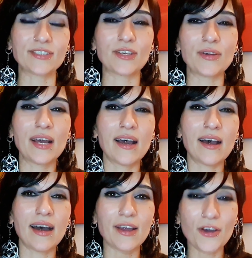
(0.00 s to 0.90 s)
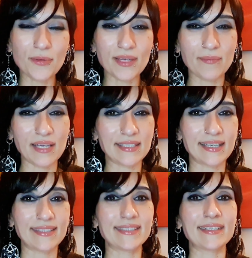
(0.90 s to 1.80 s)
So I hope that makes
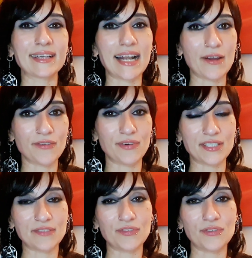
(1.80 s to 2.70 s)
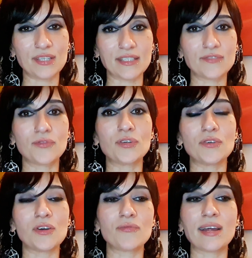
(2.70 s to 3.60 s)
sense and clarifies a few things for
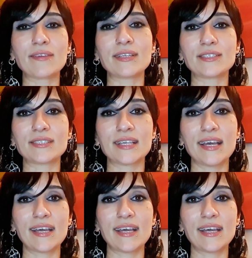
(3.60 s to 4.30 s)
you around this